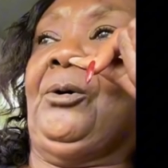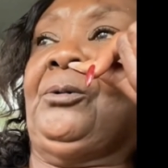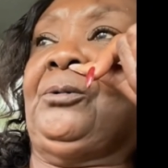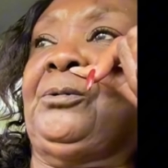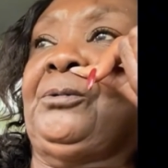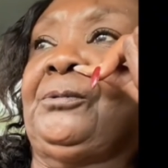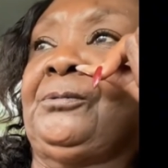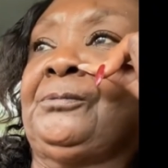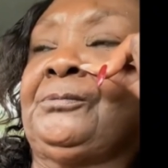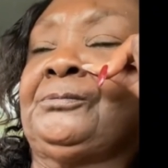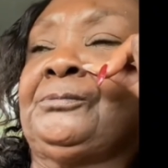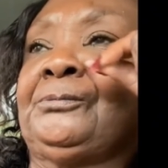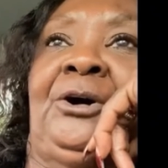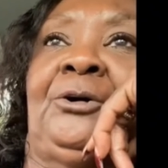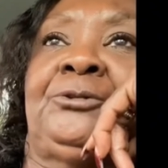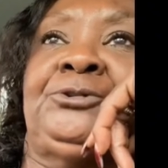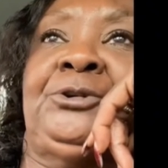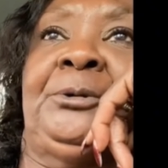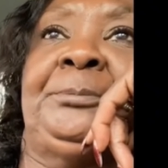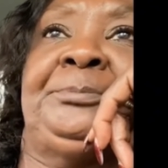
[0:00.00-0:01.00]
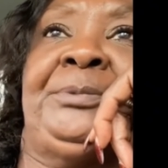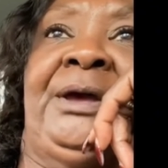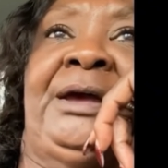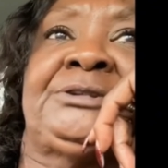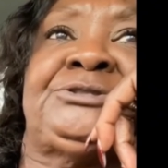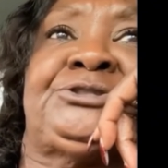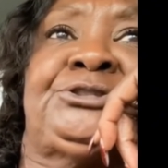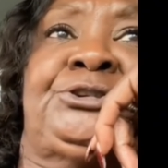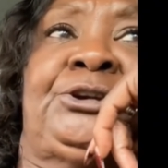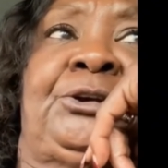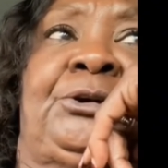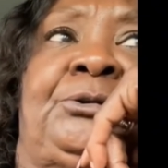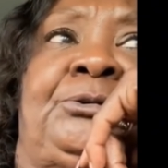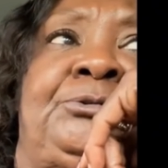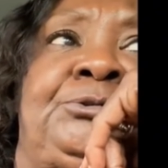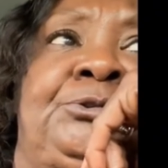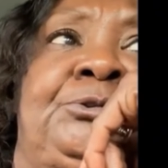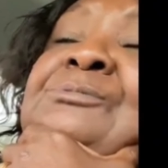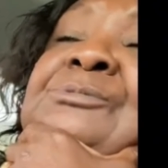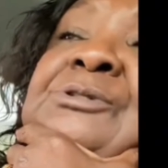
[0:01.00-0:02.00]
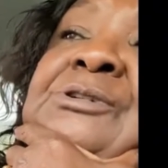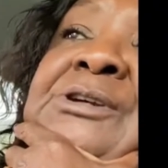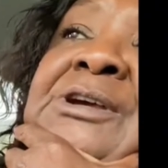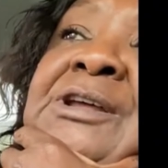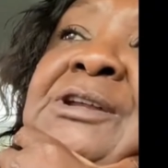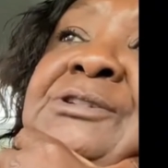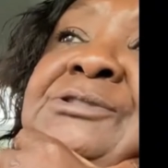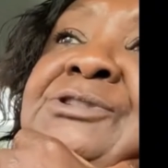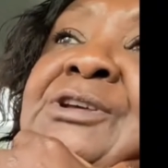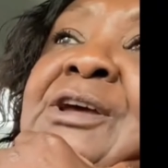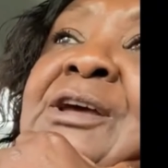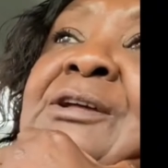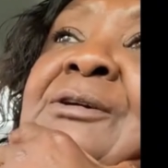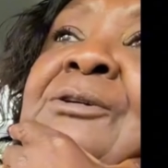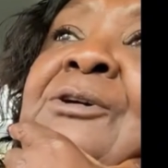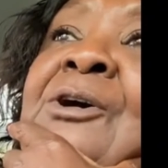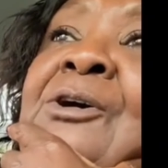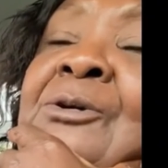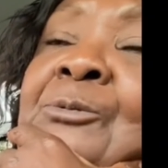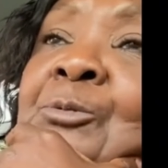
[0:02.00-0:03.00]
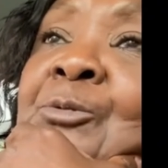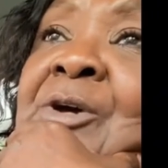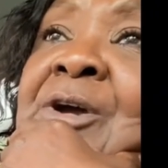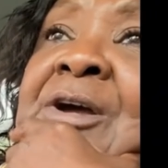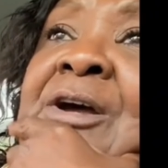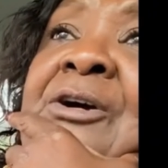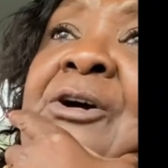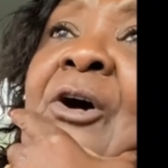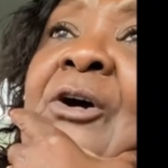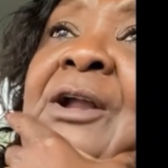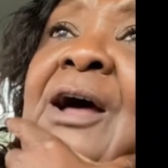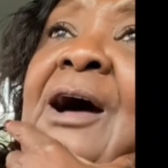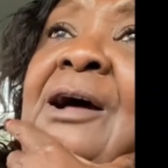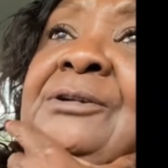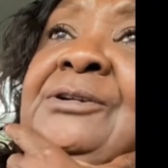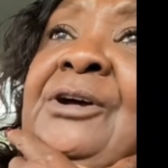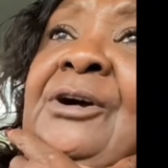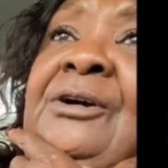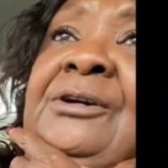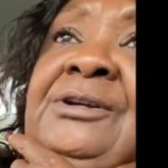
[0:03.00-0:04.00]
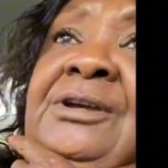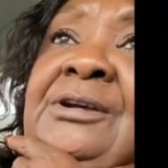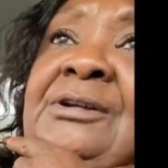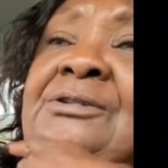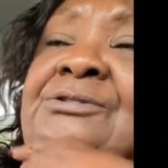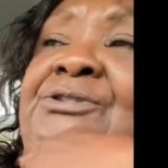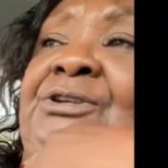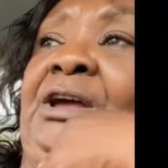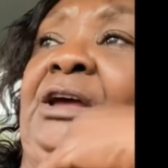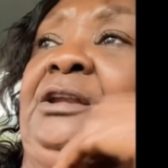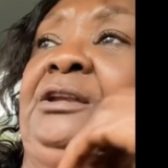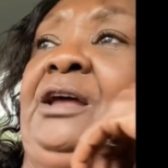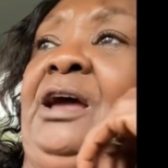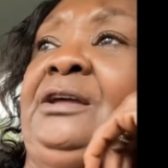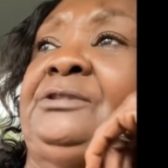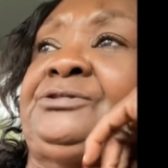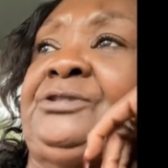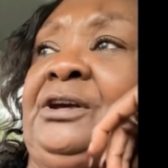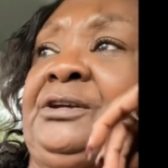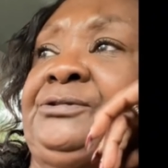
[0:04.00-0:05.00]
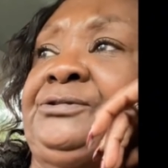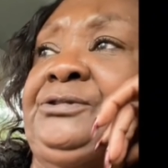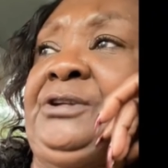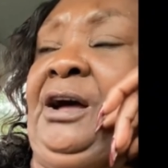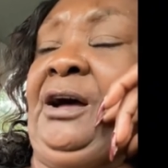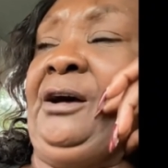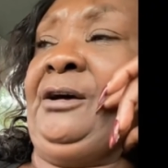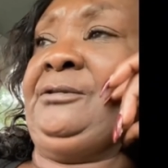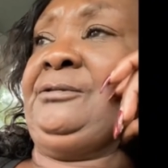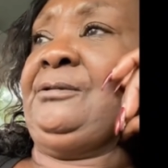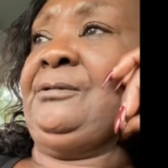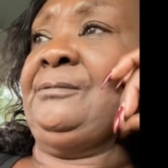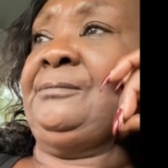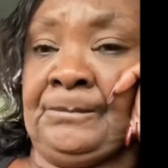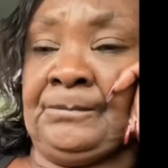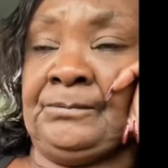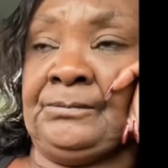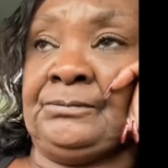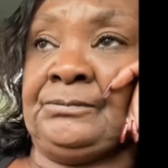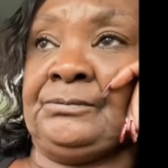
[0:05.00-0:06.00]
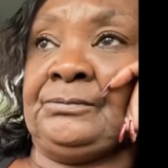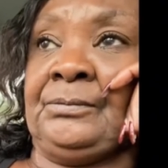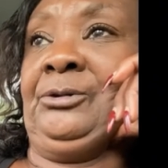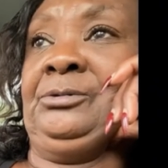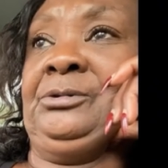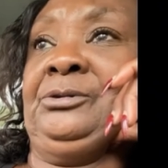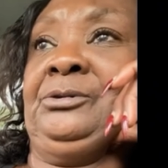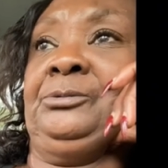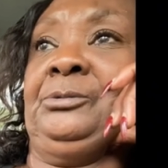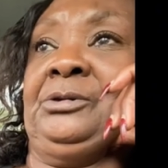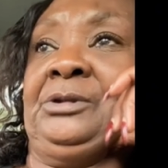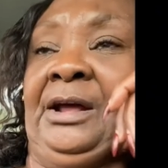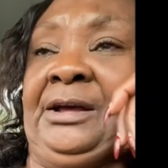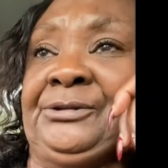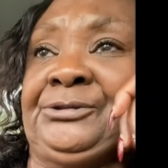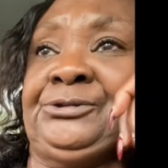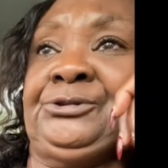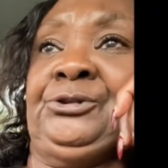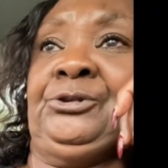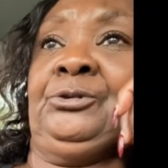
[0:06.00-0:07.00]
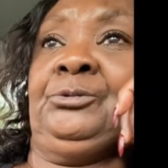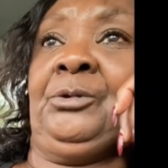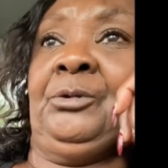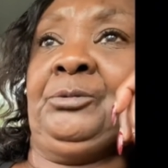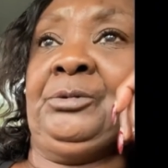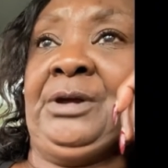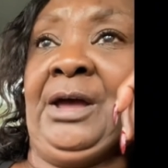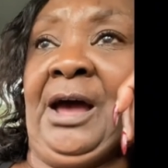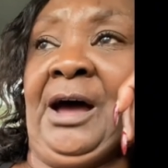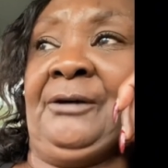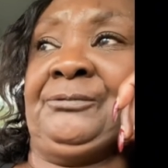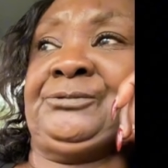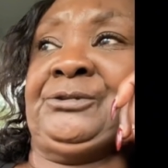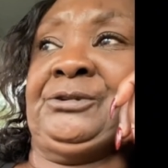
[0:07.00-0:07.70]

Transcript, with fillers: a good life. He needs to have a fighting chance. So I really do hope Judy and uh, Rufus work this out. I am still one to believe